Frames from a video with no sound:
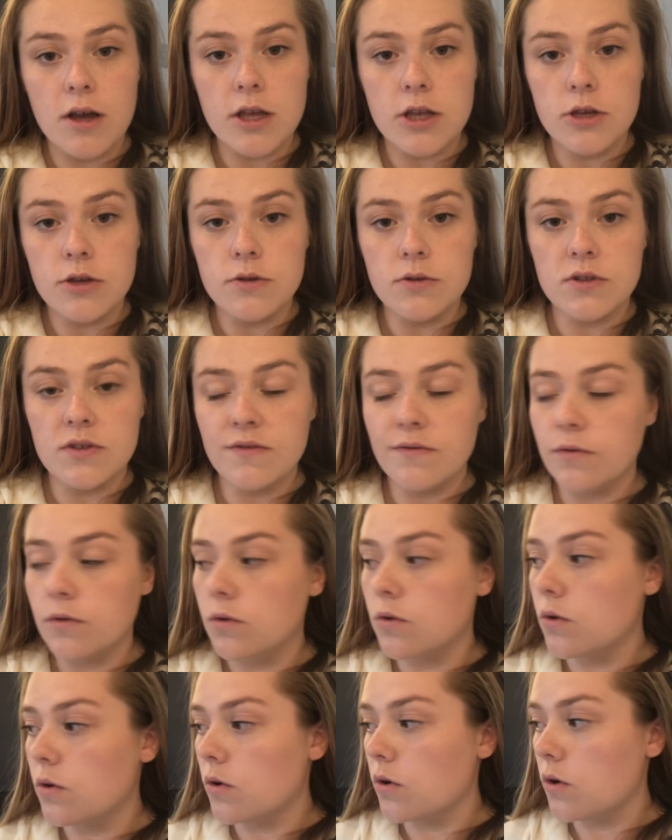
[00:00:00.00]
use
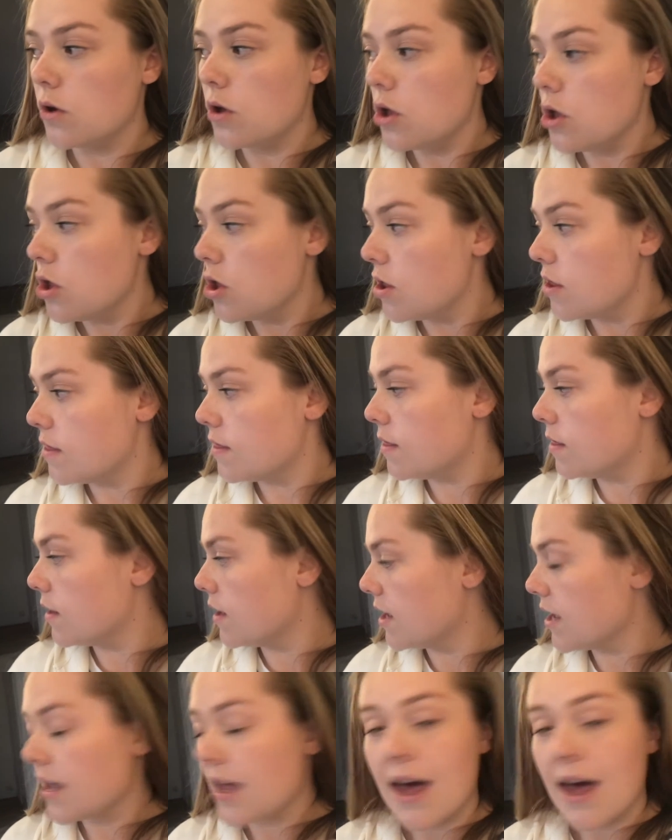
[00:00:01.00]
for the